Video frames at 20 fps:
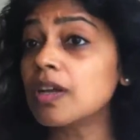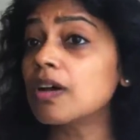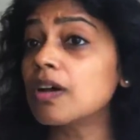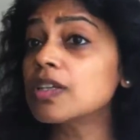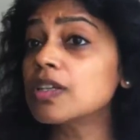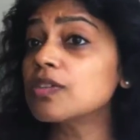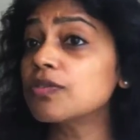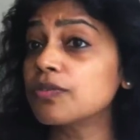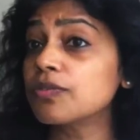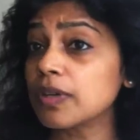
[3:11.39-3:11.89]
A
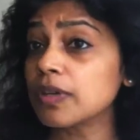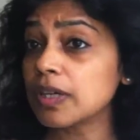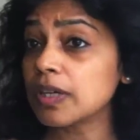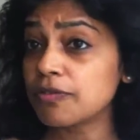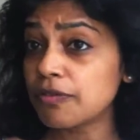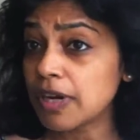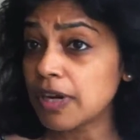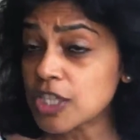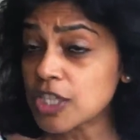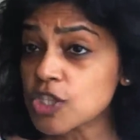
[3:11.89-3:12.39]
lot of
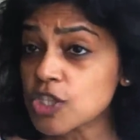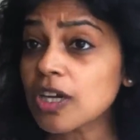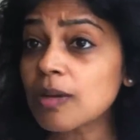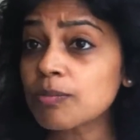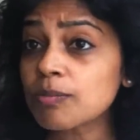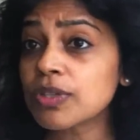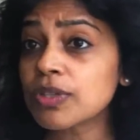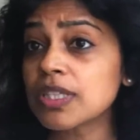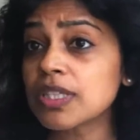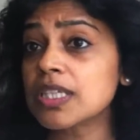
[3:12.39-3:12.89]
French
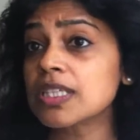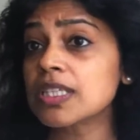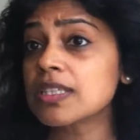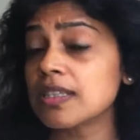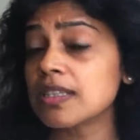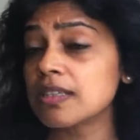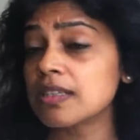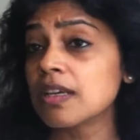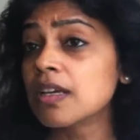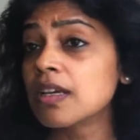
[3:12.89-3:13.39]

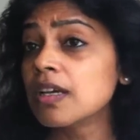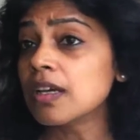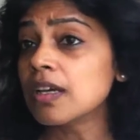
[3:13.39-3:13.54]
companies and